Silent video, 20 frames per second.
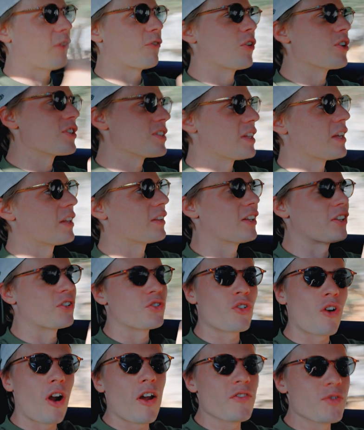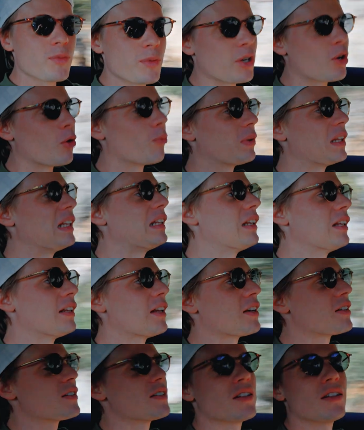the first thing that drives me completely
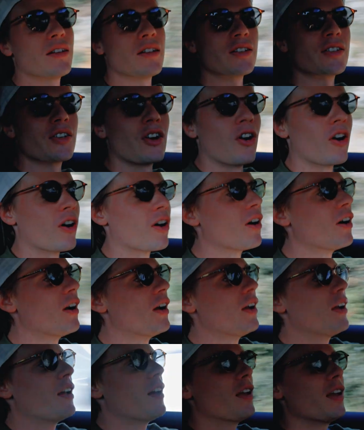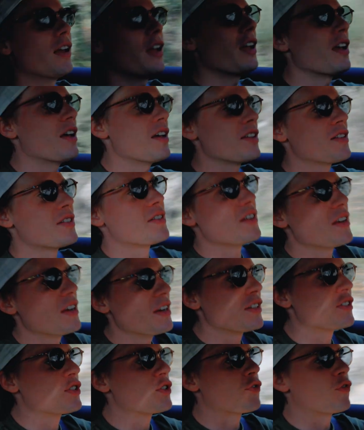nuts in this car is
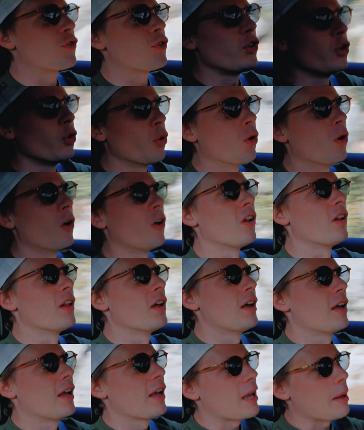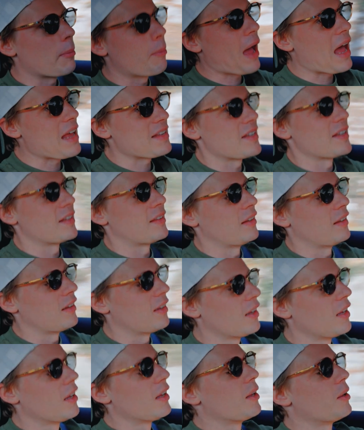its fuel capacity.
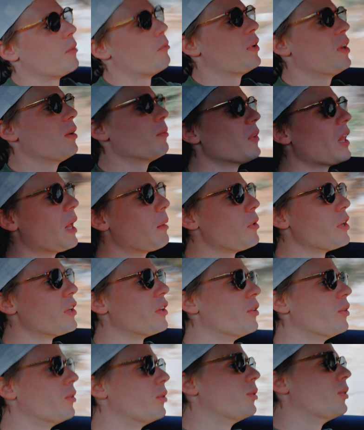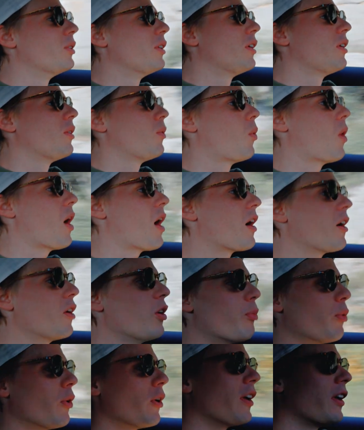BMW, why are
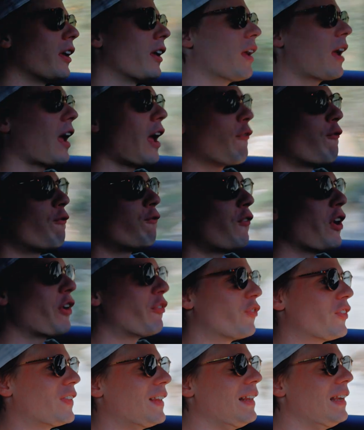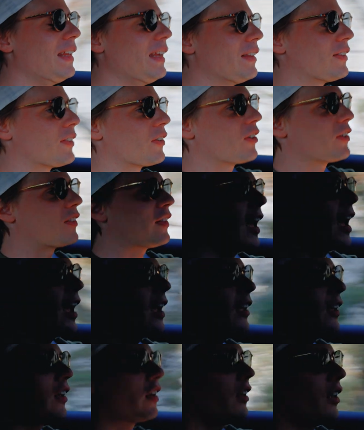you putting a 50-liter
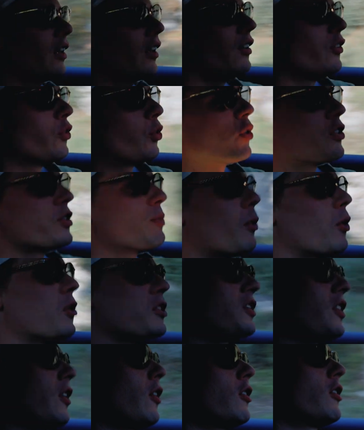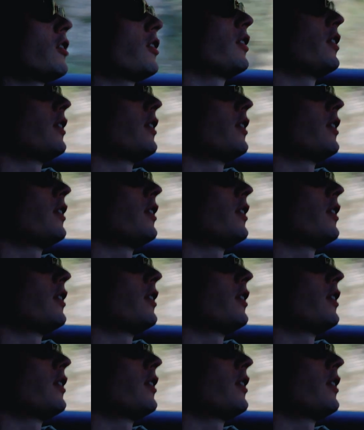tank into a sports car?